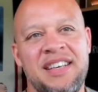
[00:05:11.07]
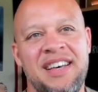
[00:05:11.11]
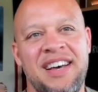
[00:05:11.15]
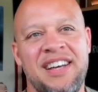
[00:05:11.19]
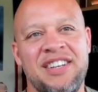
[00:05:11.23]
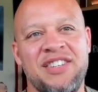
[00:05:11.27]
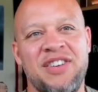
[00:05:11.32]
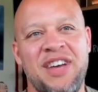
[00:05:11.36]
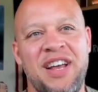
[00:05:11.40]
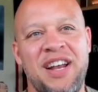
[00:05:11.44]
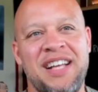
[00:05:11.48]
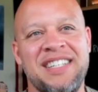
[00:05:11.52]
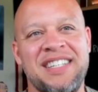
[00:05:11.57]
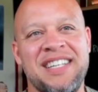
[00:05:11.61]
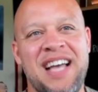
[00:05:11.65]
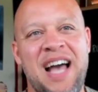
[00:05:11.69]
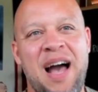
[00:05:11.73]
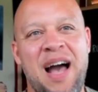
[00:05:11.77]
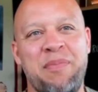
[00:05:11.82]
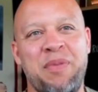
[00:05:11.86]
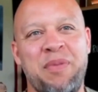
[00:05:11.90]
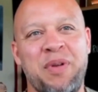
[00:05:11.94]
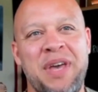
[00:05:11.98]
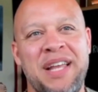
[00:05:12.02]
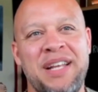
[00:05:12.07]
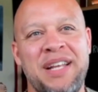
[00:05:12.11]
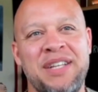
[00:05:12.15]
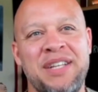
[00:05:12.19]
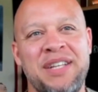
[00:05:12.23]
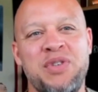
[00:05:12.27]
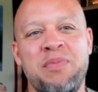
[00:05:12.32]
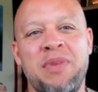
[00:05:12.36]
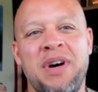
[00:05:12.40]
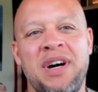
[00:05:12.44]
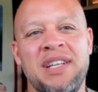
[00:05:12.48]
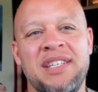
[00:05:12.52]
Try not to complicate it
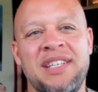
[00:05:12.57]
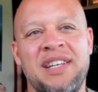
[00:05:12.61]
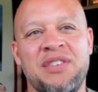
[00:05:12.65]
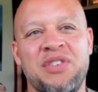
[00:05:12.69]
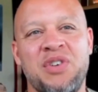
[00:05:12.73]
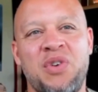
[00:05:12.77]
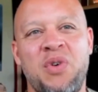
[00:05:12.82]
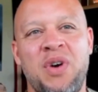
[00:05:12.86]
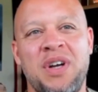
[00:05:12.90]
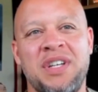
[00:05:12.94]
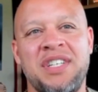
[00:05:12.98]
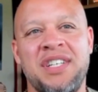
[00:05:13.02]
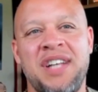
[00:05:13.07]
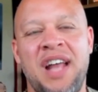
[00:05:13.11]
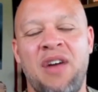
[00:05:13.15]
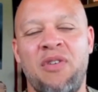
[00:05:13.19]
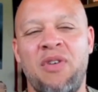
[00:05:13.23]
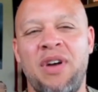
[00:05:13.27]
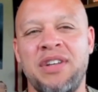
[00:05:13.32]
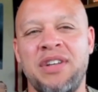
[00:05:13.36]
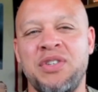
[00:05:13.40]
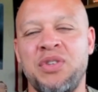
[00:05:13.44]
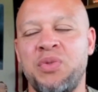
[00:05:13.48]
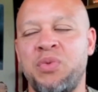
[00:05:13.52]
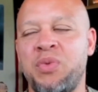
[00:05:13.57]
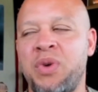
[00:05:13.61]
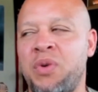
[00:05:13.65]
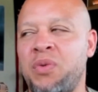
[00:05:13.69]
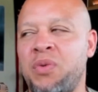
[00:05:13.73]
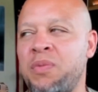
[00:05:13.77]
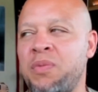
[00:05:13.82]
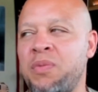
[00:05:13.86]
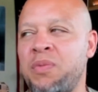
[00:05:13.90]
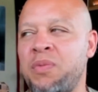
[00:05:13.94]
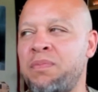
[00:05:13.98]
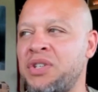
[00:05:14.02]
too much. That was a question I wrestled with a
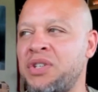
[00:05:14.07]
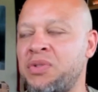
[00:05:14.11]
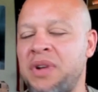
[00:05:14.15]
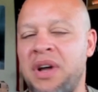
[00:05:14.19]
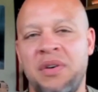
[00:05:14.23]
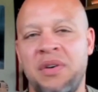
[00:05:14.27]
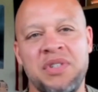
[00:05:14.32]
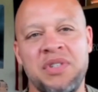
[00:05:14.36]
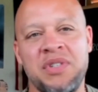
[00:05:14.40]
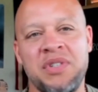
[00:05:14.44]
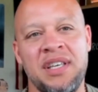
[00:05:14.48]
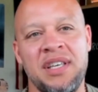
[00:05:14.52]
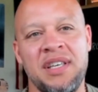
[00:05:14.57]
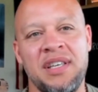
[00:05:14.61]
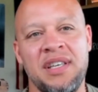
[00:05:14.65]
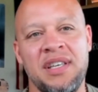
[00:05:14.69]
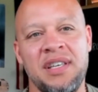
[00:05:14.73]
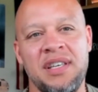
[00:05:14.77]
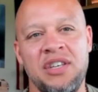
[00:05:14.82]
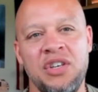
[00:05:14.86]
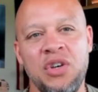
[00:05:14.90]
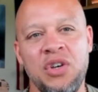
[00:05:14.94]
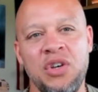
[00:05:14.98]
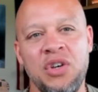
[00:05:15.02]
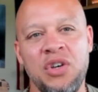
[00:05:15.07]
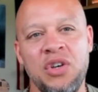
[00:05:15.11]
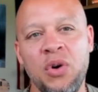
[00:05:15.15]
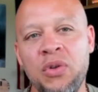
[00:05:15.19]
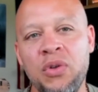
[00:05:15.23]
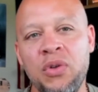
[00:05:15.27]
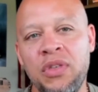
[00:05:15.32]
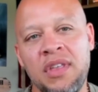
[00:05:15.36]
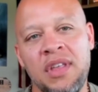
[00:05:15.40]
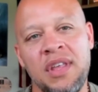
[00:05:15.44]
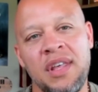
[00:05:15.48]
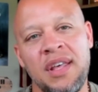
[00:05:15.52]
bunch when I was a youth.
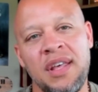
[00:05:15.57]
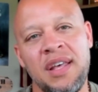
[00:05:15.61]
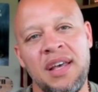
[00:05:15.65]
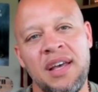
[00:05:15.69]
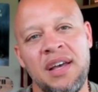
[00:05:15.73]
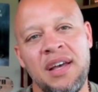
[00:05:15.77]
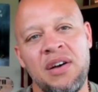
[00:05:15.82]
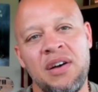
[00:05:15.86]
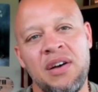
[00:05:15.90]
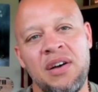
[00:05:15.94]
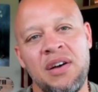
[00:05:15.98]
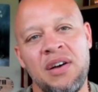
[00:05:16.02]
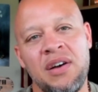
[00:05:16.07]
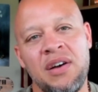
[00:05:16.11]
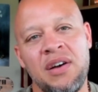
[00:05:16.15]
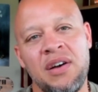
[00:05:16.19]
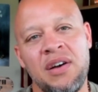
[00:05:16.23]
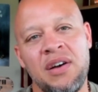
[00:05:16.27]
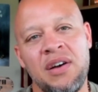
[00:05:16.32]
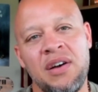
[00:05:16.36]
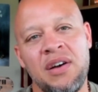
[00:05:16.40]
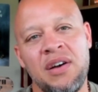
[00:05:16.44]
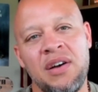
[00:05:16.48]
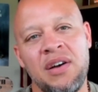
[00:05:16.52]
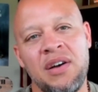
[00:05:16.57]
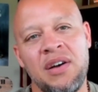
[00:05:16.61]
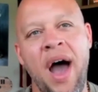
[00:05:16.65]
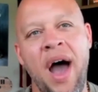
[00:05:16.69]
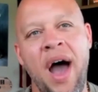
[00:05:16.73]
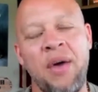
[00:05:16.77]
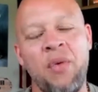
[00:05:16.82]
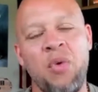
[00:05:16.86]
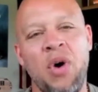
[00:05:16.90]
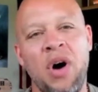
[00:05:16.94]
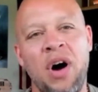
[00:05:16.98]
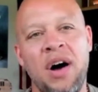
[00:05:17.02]
Always wondered
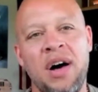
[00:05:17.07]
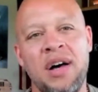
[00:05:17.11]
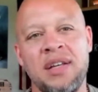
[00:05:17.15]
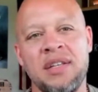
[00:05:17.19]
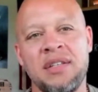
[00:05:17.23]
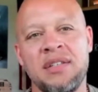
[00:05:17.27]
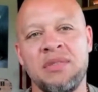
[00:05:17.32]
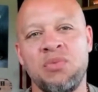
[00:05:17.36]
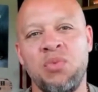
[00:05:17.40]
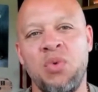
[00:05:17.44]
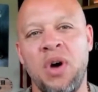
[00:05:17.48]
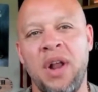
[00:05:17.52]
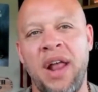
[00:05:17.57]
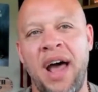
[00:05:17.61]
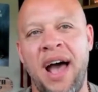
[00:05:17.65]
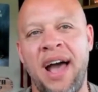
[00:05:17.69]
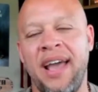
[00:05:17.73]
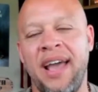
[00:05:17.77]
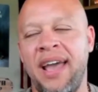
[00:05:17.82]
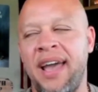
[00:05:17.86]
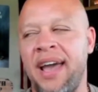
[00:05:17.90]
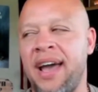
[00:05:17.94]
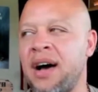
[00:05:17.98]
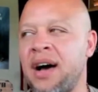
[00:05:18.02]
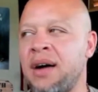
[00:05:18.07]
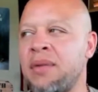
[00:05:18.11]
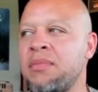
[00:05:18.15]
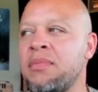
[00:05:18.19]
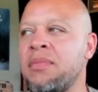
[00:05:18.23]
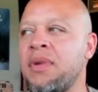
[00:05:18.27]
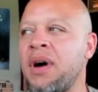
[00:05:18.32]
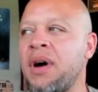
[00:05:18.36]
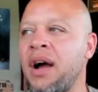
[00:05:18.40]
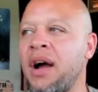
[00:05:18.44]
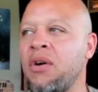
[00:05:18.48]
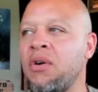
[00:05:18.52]
who I was, what I
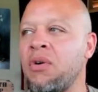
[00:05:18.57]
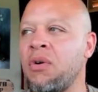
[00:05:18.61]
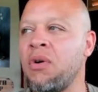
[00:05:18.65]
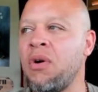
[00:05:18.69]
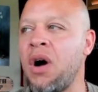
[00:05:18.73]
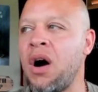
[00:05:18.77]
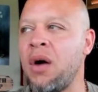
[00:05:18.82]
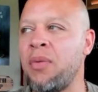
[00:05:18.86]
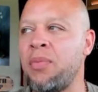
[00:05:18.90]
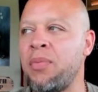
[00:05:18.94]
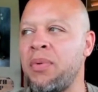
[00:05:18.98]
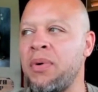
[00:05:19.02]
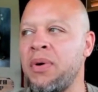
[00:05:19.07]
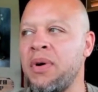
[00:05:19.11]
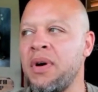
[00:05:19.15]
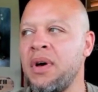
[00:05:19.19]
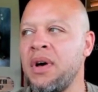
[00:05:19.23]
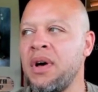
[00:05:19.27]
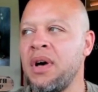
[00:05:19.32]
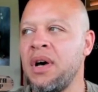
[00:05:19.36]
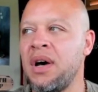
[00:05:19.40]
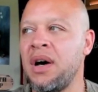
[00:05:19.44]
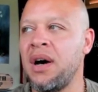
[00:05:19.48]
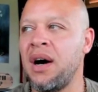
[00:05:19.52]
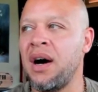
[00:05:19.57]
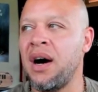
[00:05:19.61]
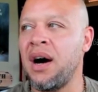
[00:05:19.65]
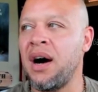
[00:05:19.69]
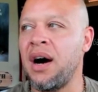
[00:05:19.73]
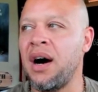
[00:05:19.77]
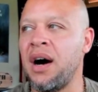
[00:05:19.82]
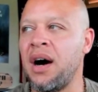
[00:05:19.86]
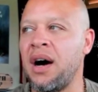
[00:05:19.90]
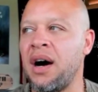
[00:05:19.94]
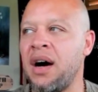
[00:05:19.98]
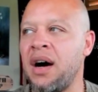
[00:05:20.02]
am. I grew up
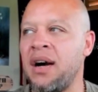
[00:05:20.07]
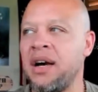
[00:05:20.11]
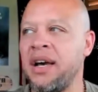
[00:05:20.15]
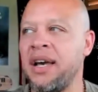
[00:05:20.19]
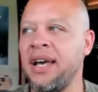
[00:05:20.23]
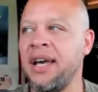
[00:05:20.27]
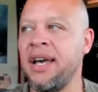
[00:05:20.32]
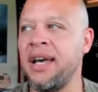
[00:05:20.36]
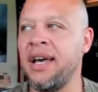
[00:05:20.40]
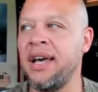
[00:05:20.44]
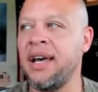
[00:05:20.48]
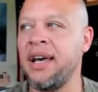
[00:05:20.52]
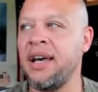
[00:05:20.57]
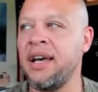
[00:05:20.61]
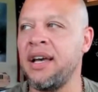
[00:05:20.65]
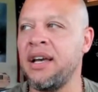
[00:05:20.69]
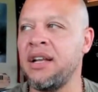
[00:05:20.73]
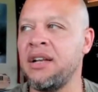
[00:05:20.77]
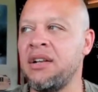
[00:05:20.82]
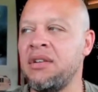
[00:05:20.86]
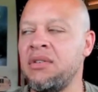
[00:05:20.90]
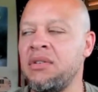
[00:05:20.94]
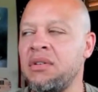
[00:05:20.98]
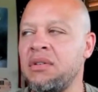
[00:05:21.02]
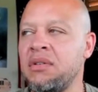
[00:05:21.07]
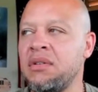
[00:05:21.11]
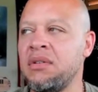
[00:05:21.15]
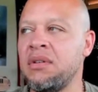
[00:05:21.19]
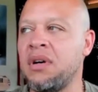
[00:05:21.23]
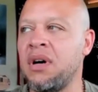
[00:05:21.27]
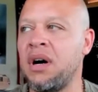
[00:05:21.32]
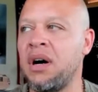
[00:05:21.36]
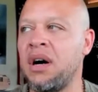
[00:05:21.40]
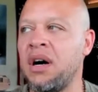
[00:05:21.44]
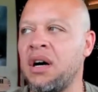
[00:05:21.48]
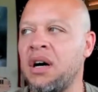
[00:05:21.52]
uh, in
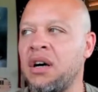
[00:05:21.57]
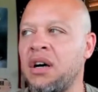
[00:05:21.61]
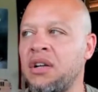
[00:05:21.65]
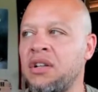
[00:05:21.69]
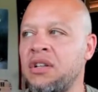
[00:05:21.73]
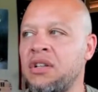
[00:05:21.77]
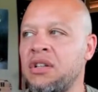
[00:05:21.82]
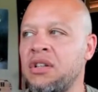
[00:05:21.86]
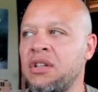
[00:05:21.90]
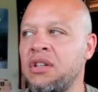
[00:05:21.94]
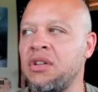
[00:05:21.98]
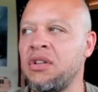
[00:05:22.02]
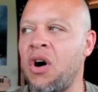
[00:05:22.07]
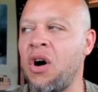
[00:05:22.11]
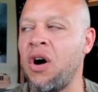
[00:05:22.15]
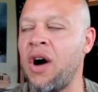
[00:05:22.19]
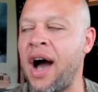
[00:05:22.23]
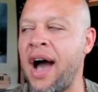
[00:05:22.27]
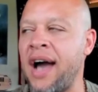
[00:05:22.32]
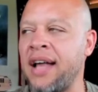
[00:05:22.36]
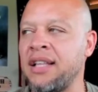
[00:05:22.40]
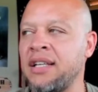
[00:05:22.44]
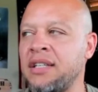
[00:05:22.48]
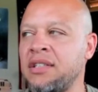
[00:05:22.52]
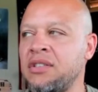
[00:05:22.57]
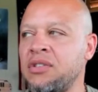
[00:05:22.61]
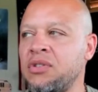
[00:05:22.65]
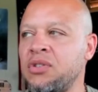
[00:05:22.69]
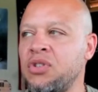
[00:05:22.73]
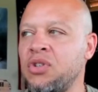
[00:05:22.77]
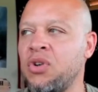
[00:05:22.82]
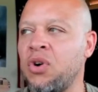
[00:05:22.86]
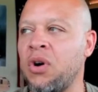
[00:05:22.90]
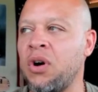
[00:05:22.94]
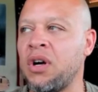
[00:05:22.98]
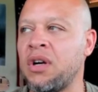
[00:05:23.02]
uh, Long Island, New
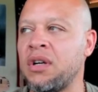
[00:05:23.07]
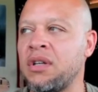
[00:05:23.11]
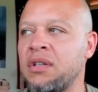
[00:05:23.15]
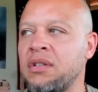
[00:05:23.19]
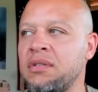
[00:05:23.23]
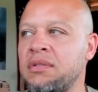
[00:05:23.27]
York,